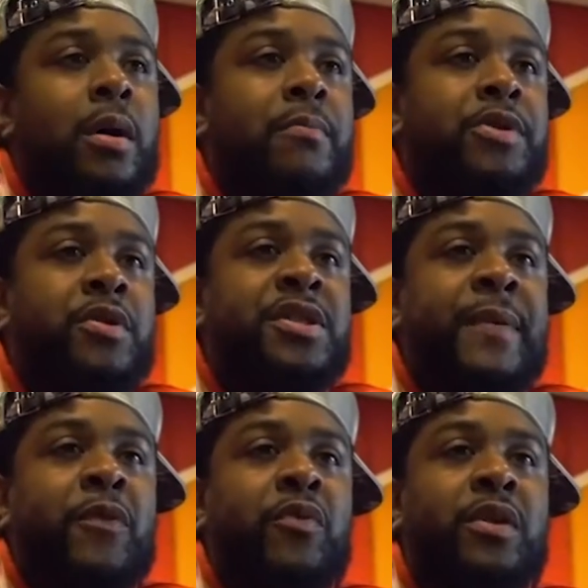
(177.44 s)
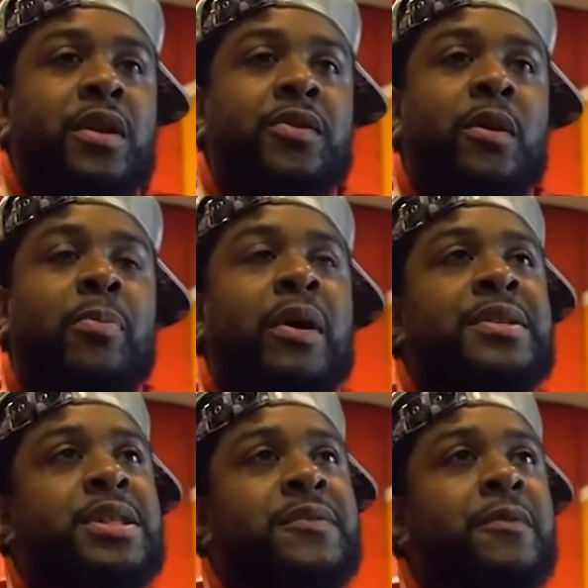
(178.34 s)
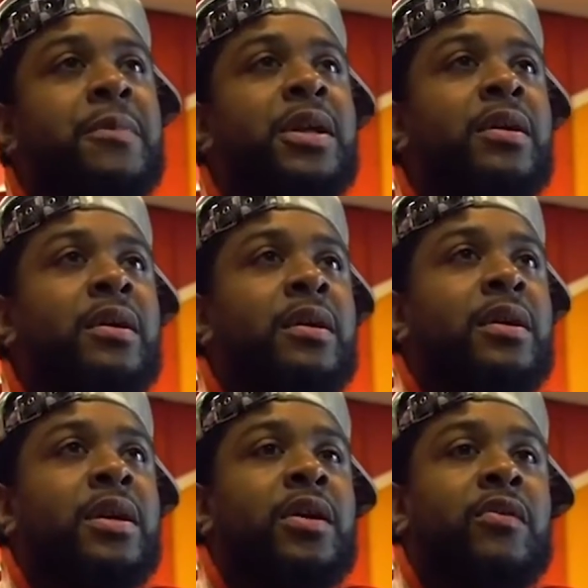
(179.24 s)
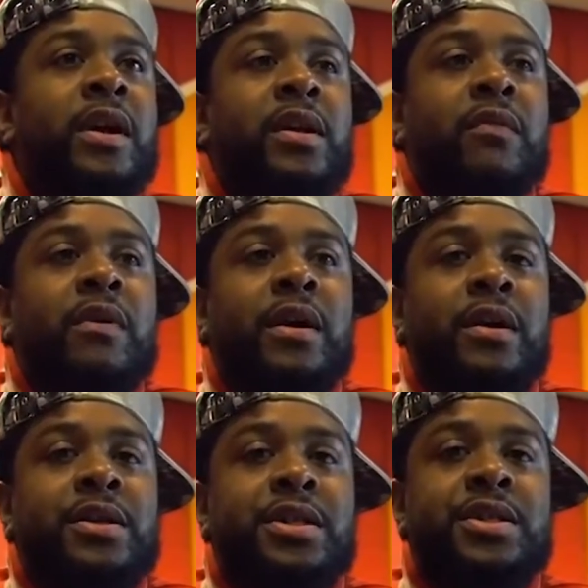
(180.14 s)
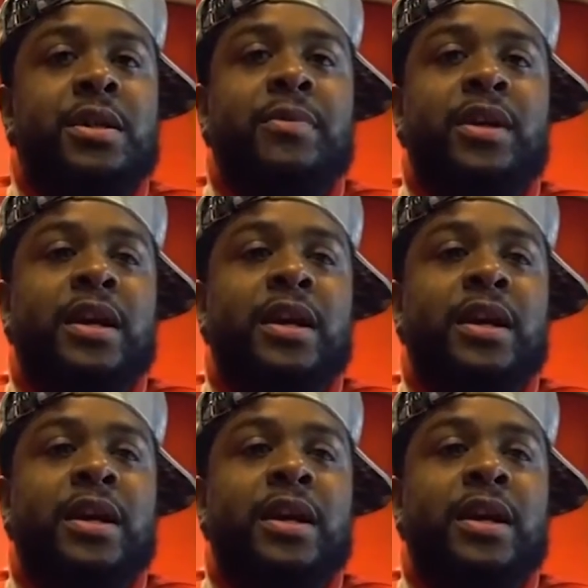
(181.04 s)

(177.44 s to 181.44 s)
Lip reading: So it's never really a thought process for me. In creating a record, it's just something